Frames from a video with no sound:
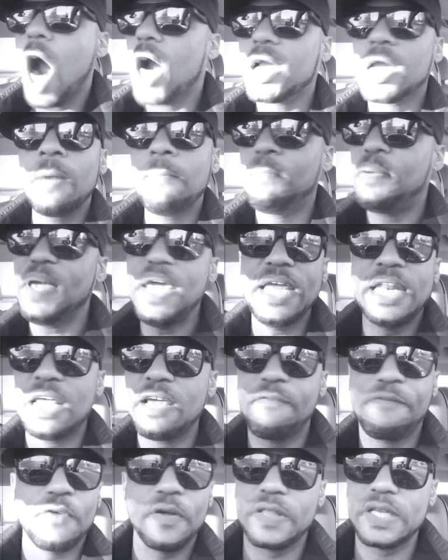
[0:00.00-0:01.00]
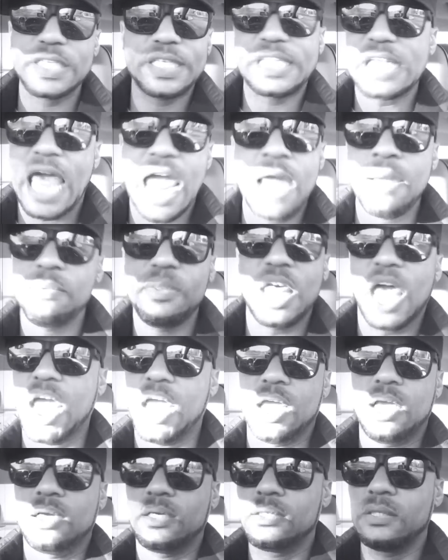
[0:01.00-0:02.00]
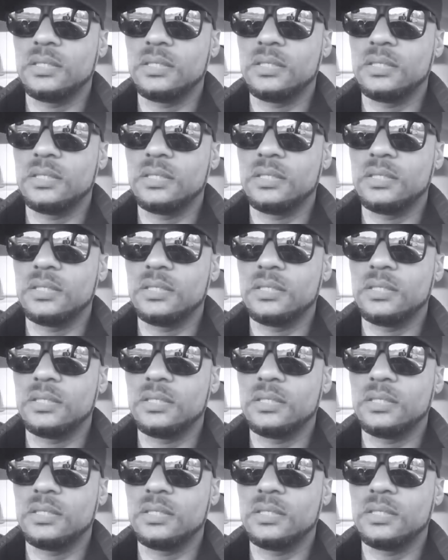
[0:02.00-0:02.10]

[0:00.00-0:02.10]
are competing for the same thing.